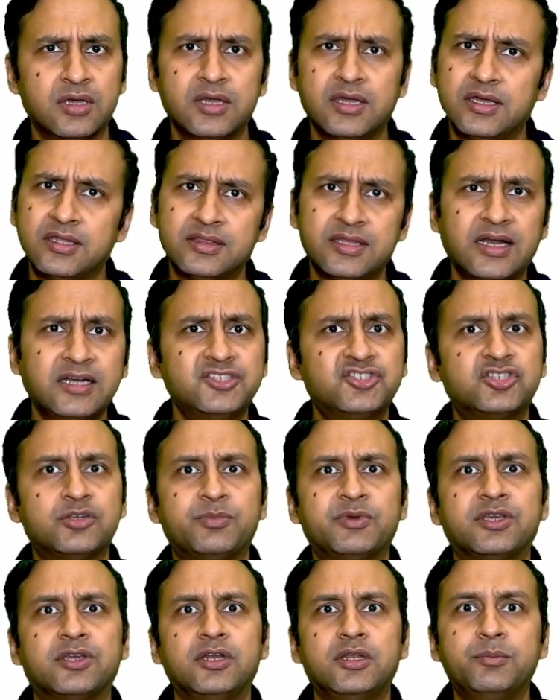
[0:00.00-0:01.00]
that is
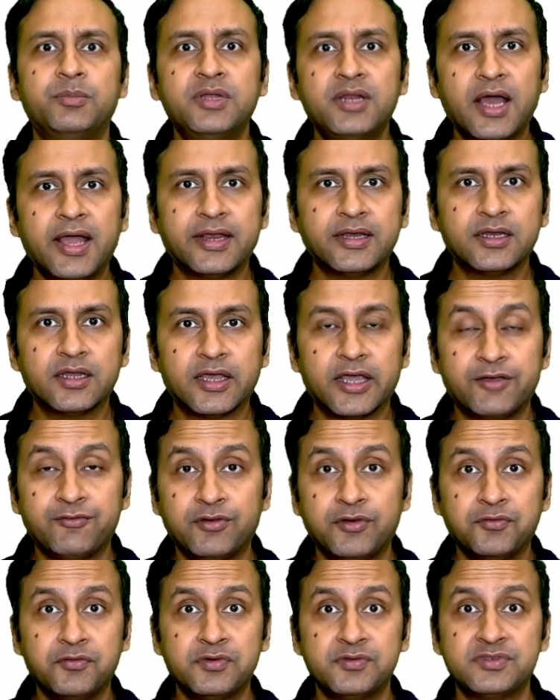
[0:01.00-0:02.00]
typically benign. And
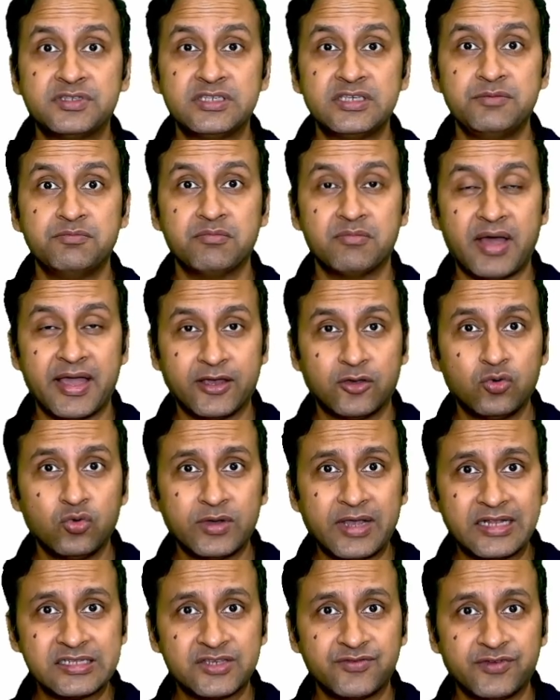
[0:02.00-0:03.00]
when we see micro
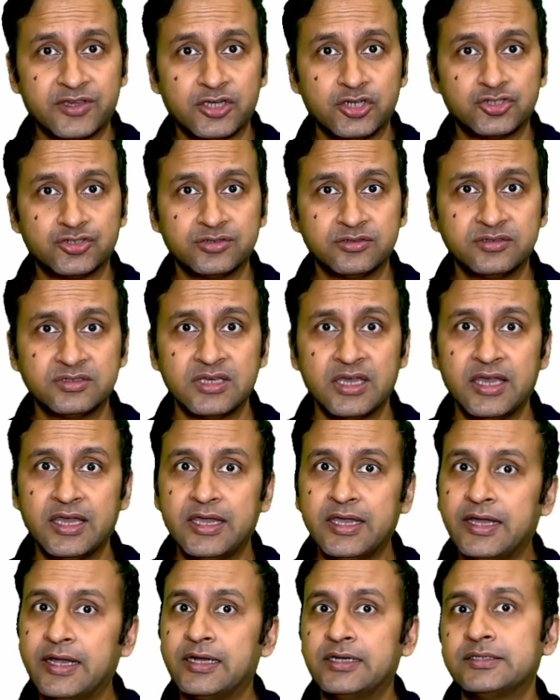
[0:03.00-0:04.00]
calcifications,
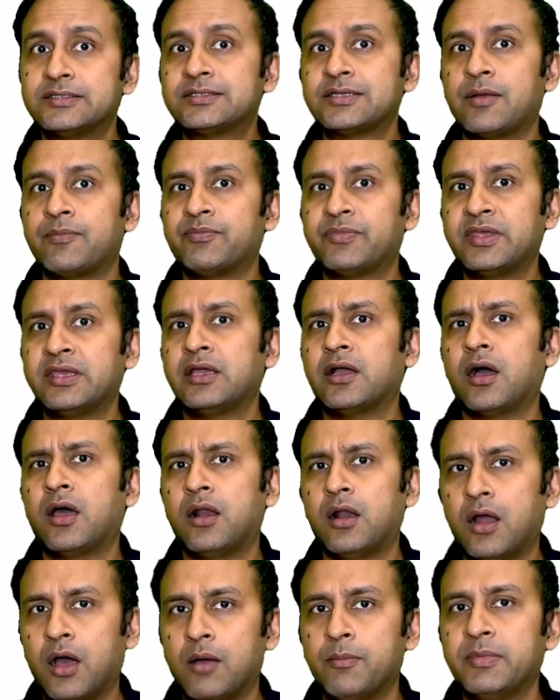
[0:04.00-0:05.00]
it is something
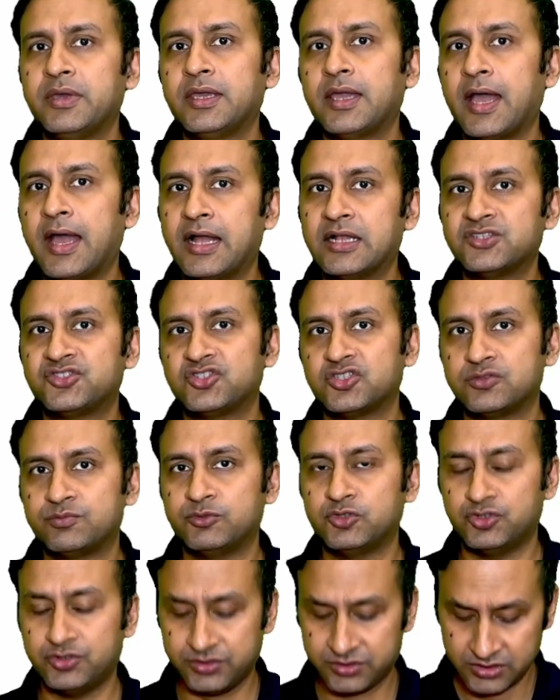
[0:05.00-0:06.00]
alarming and
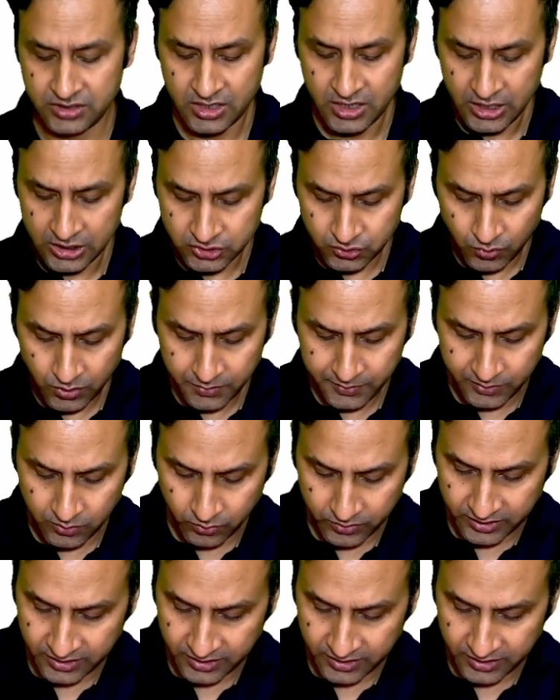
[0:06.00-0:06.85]
suspicious. So what are we looking